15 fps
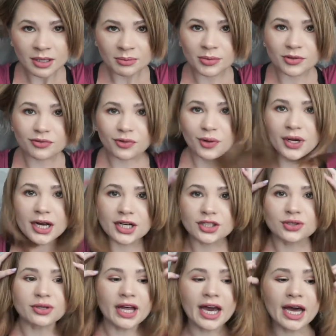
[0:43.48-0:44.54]
Before I
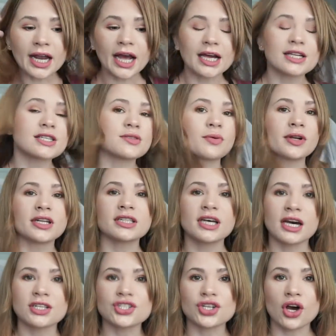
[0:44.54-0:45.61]
do that, I just want to
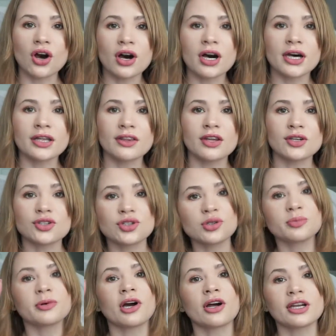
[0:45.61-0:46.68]
touch on the two
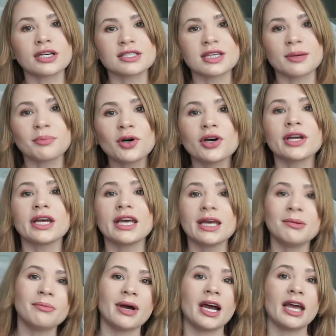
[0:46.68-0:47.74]
products I put
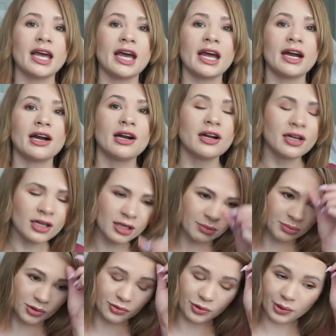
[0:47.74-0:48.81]
in my hair
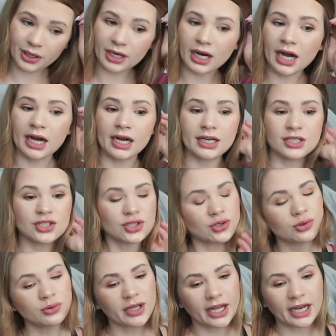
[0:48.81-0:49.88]
before I
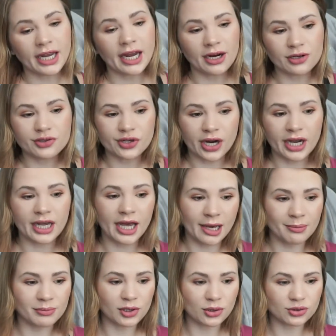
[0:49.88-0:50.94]
do let it air dry
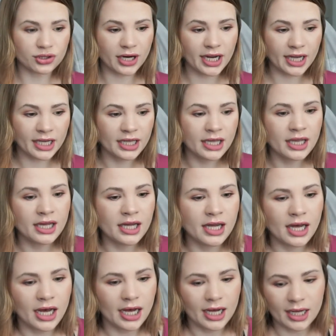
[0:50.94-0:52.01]
and blow dry.
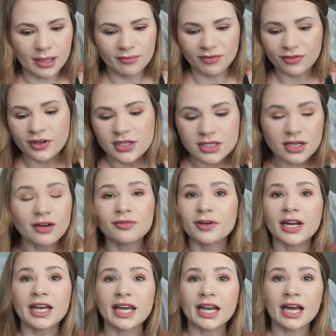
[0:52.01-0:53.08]
First off, when
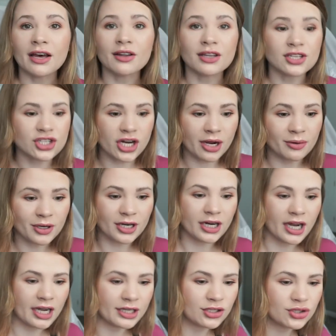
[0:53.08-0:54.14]
I get out of the shower,
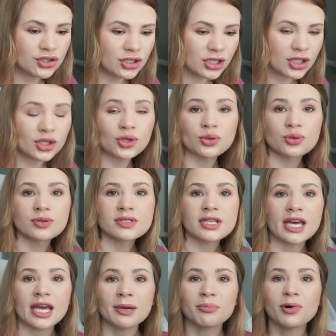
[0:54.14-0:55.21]
I usually use
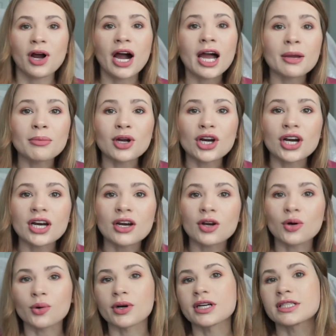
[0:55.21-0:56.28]
a primer
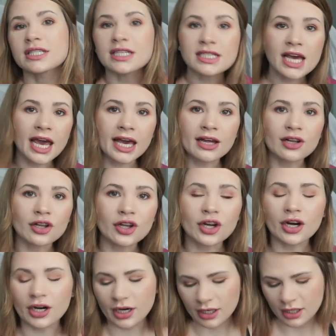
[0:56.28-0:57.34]
or a
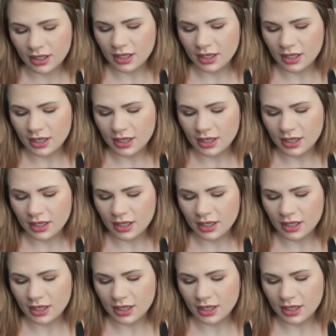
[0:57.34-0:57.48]
detangler.